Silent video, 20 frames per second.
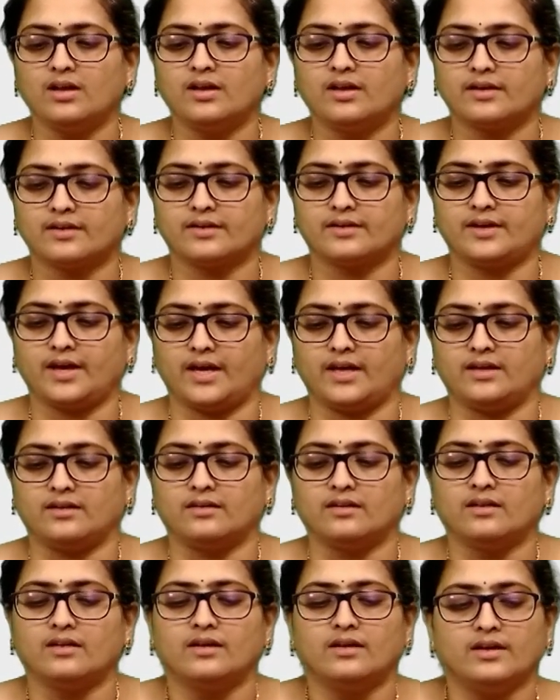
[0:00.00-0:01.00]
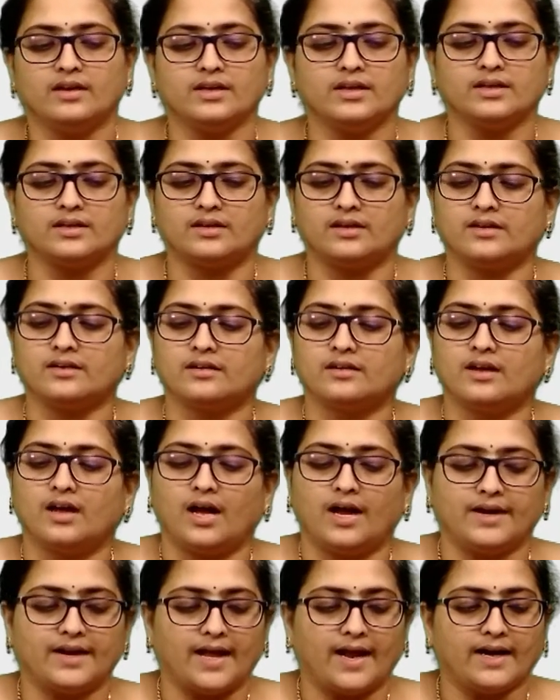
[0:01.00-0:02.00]
gain. Here,
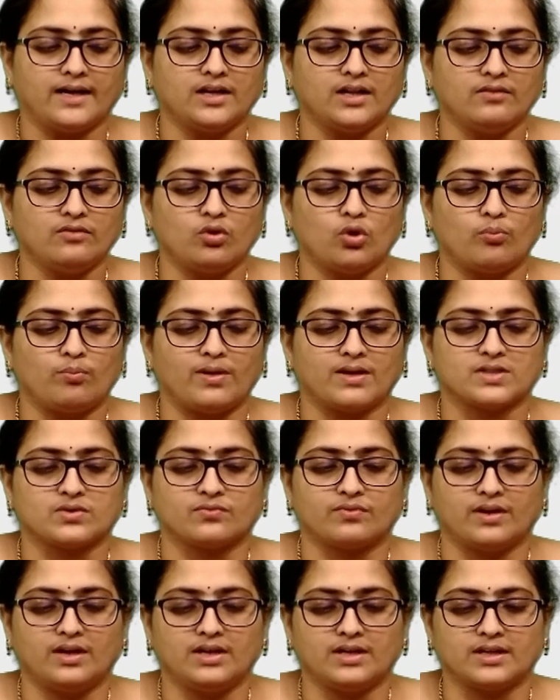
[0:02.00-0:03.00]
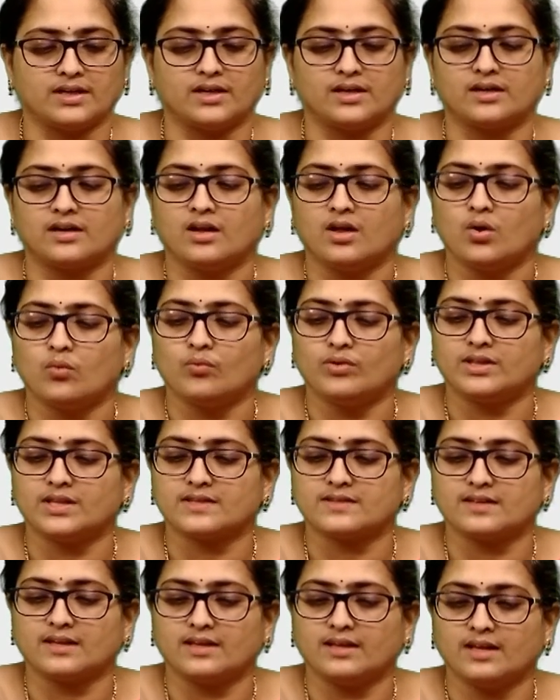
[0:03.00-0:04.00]
an active low pass filter with a
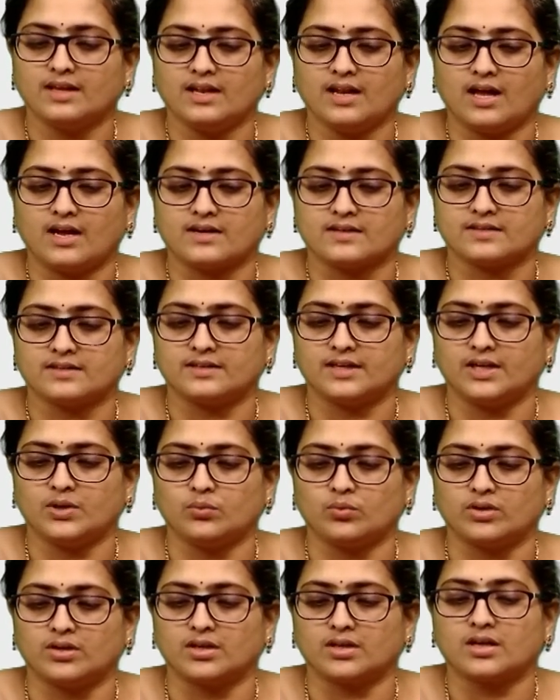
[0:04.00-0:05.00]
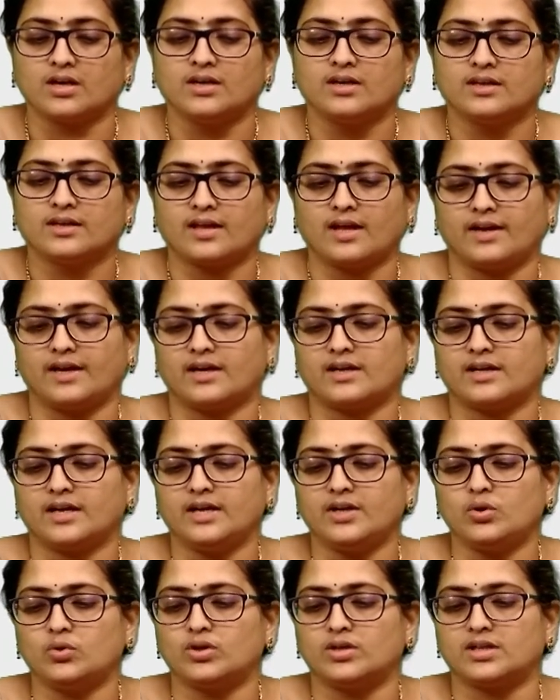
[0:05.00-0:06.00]
single RC network
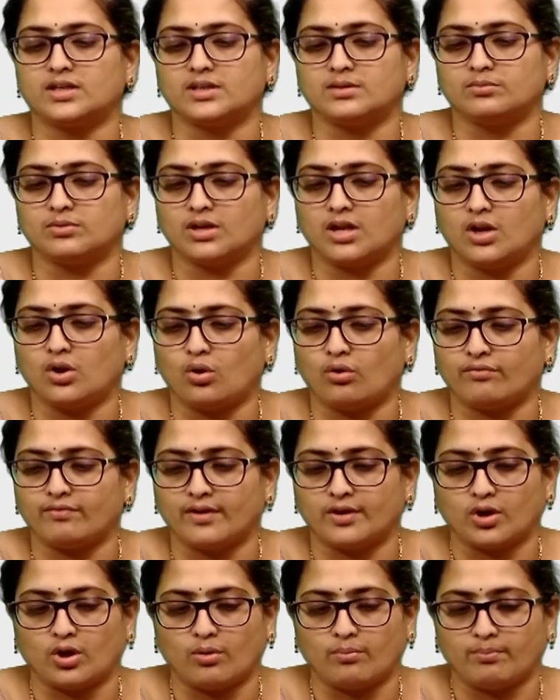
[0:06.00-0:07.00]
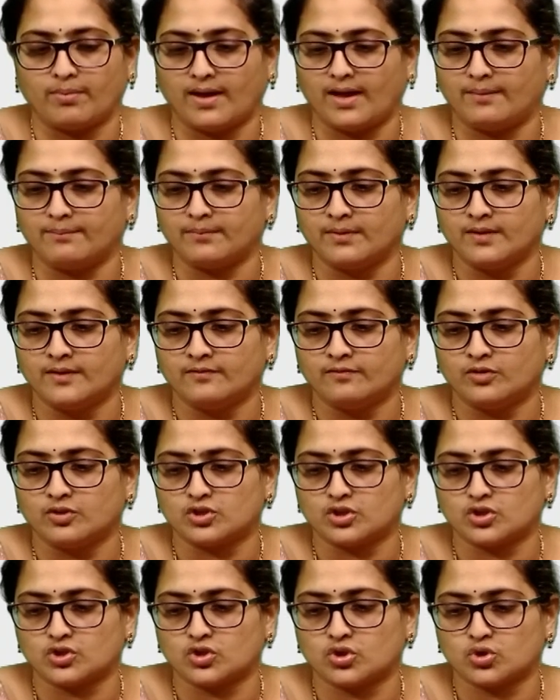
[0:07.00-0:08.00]
connected to the terminal of an op amp, which
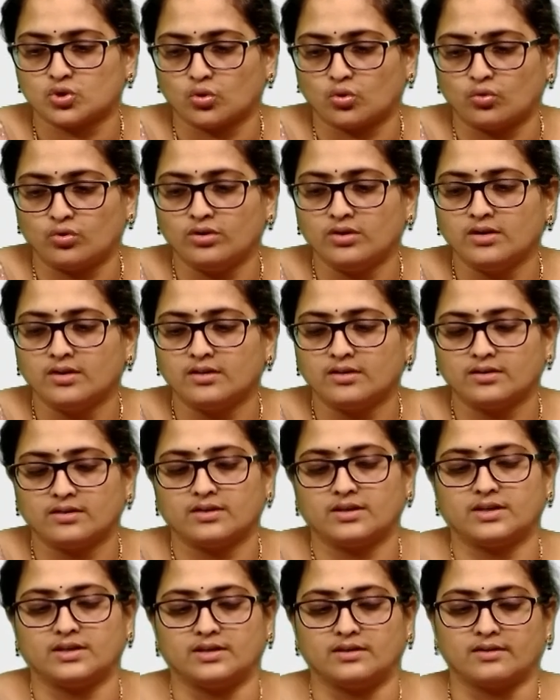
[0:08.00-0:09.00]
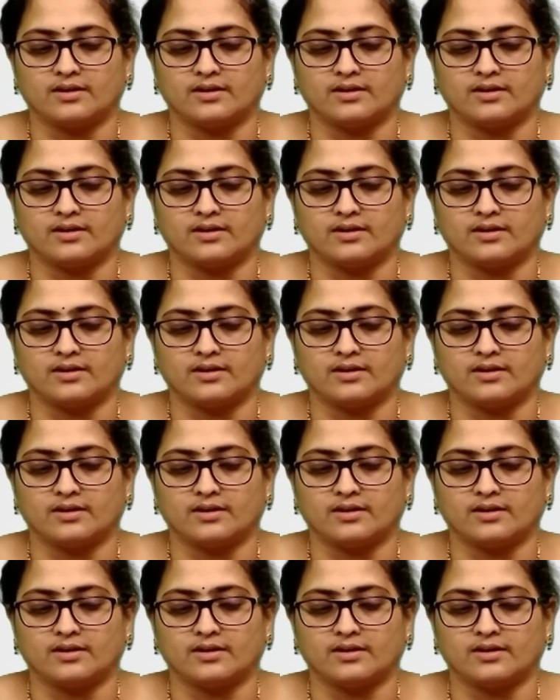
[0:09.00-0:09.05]
is shown here.